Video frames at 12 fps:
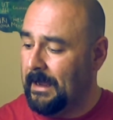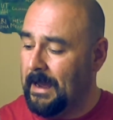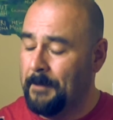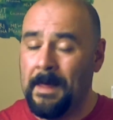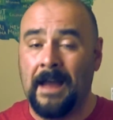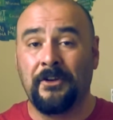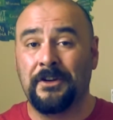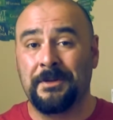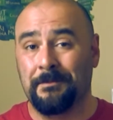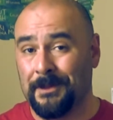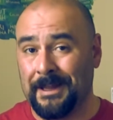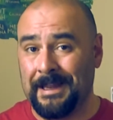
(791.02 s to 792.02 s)
I'm not going to
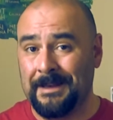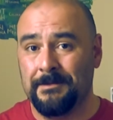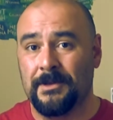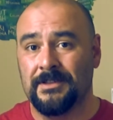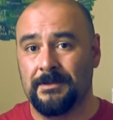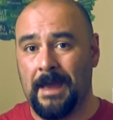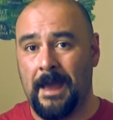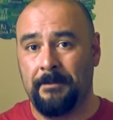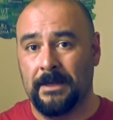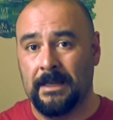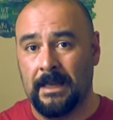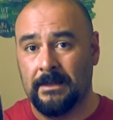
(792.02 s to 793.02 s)
complain because I'm
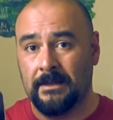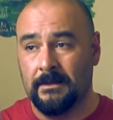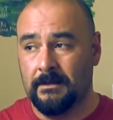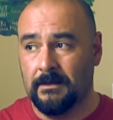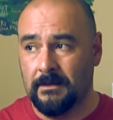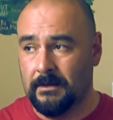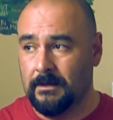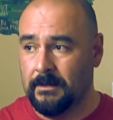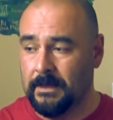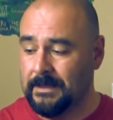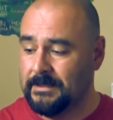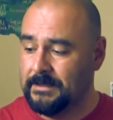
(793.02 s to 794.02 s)
happy to get
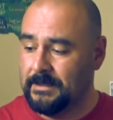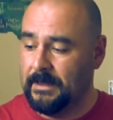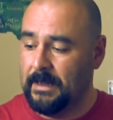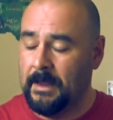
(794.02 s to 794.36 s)
this.